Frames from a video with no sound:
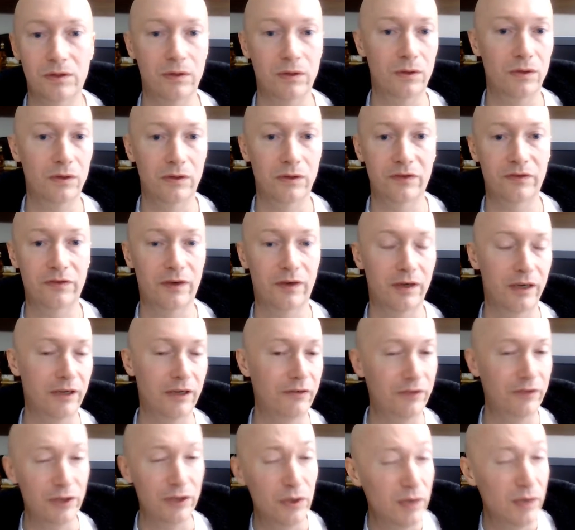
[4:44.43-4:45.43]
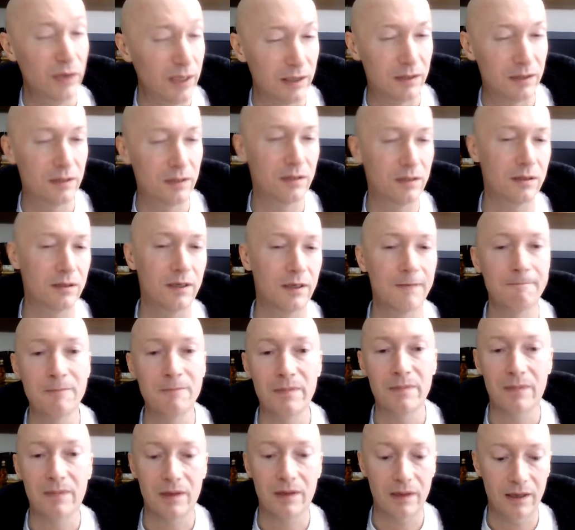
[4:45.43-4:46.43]
or 5 units
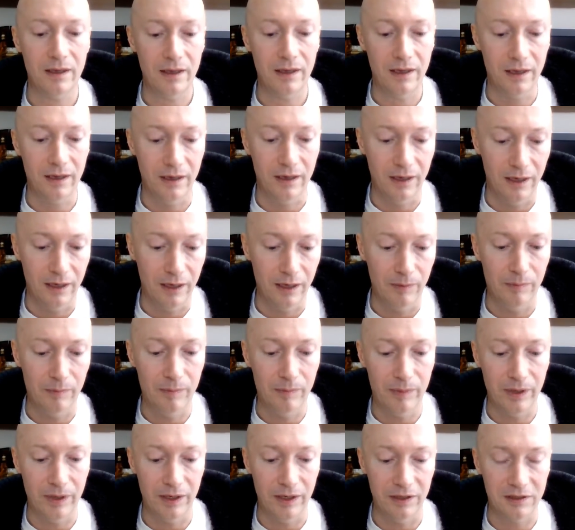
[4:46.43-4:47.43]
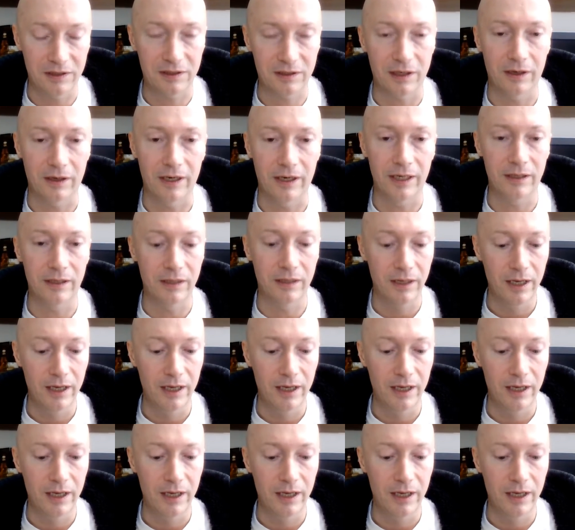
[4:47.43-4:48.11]
per side,